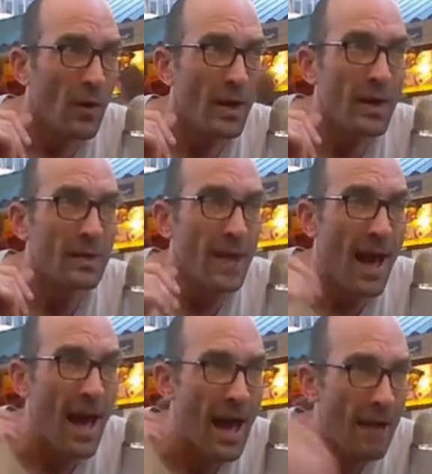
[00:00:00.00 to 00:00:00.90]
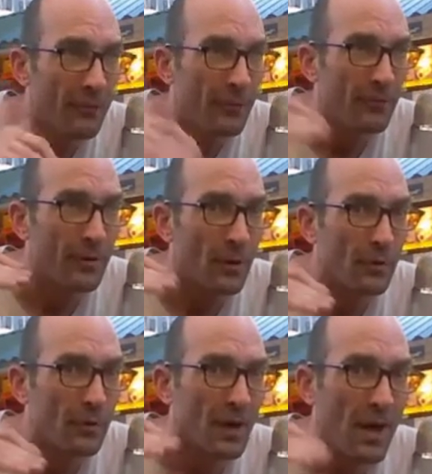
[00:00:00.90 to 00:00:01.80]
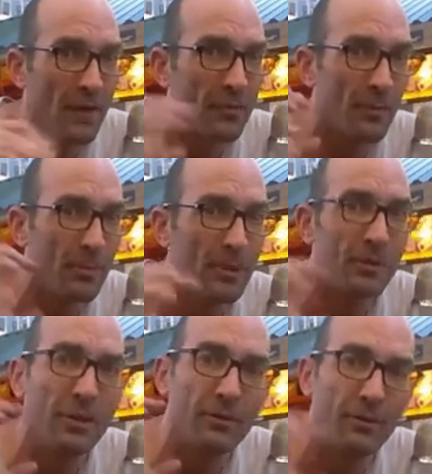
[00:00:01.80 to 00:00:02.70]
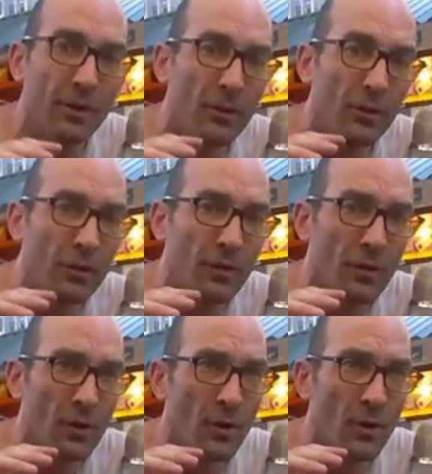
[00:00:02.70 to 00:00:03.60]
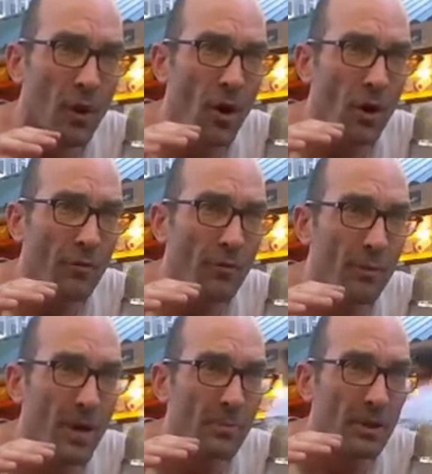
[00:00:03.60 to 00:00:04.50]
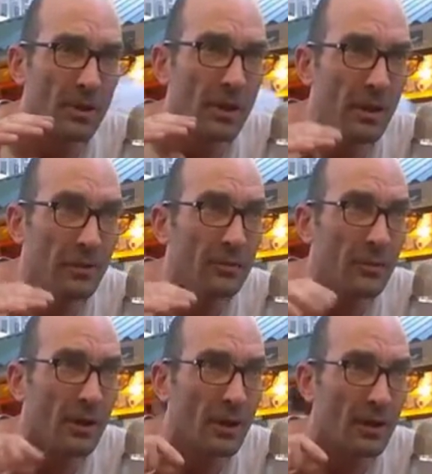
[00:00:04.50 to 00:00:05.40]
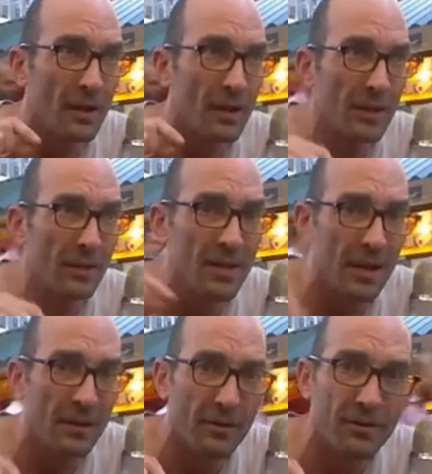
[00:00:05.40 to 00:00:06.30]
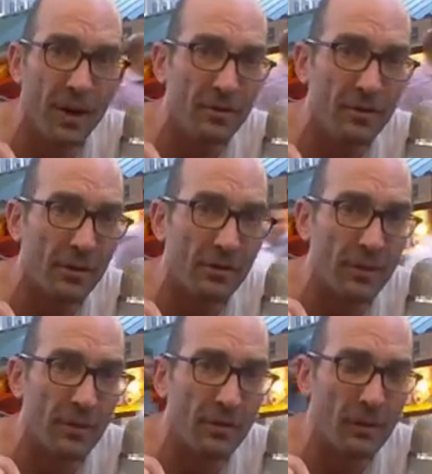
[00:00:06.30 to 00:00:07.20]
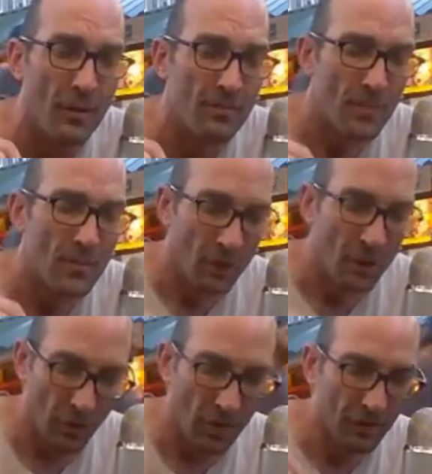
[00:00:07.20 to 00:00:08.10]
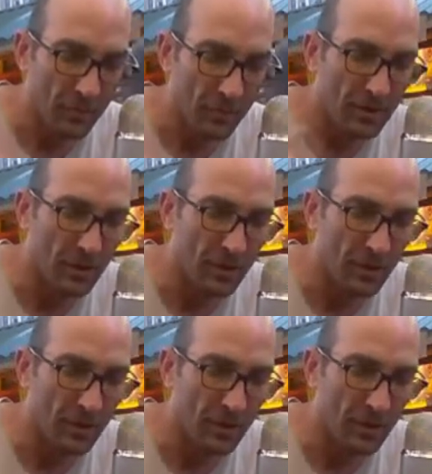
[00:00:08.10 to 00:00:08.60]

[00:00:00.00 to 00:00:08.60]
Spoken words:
and half of those 500,000 views are from, I believe, less than 10 of the 500 videos. So I submit to